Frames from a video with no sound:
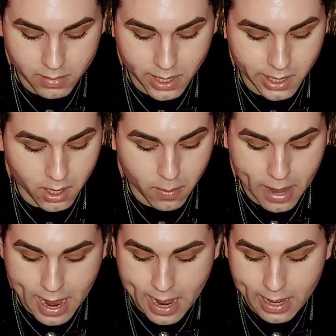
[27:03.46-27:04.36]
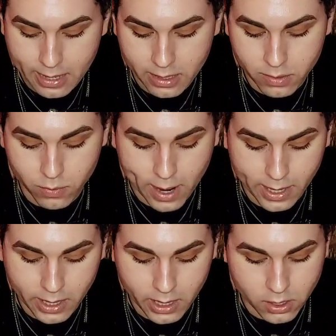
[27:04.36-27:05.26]
taking a bath,
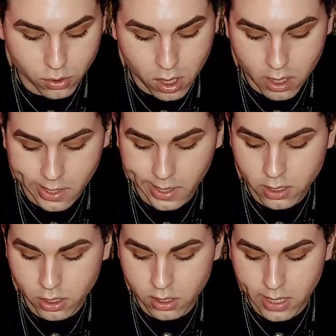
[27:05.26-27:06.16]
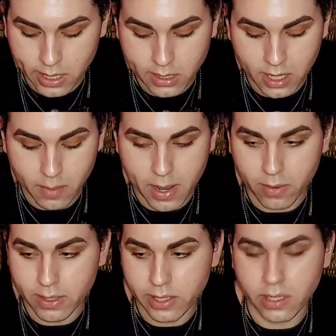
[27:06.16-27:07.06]
writing, drawing, just taking time
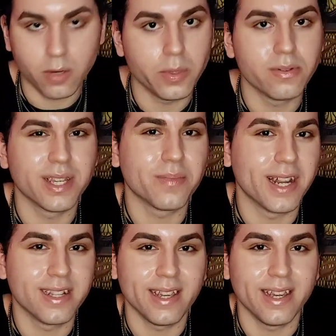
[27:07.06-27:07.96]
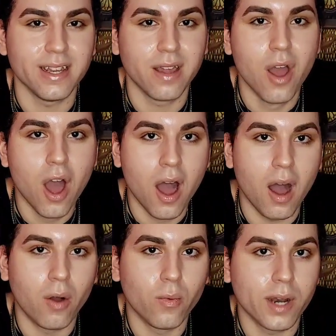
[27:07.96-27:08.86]
out, listening to music, meditating,
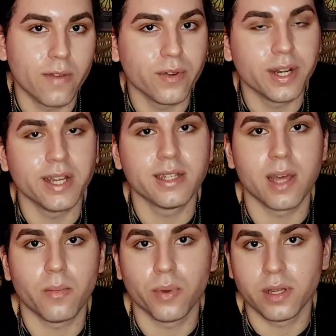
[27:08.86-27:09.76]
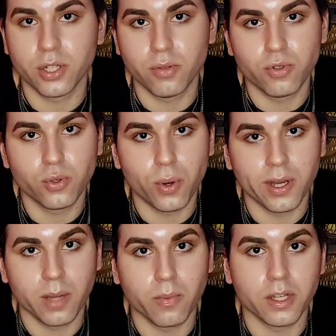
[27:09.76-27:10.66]
whatever it is that brings you
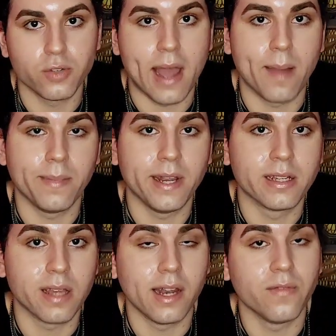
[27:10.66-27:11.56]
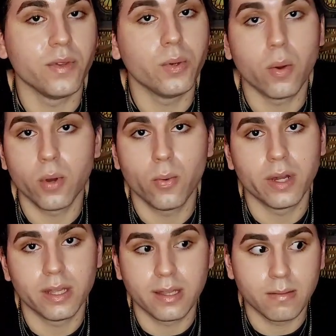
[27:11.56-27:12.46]
joy, that brings you happiness. And if you don't know
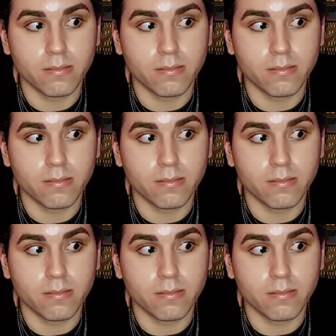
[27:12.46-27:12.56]
what